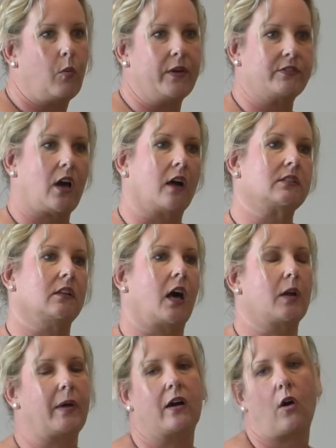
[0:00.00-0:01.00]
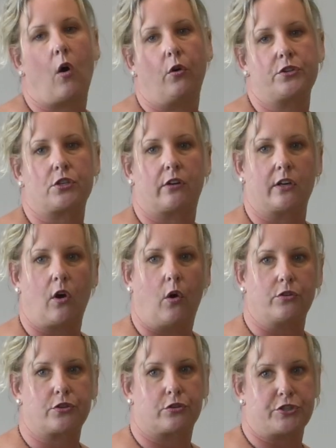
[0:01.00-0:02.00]
We've talked a lot about culture and
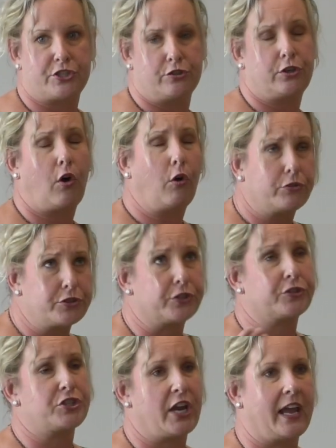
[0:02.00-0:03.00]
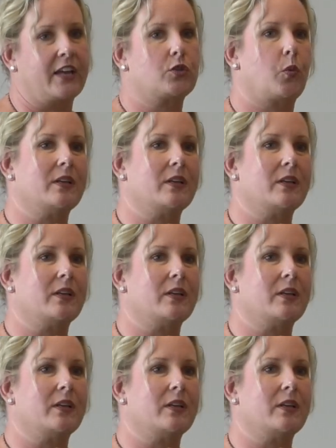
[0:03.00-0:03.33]
culture change.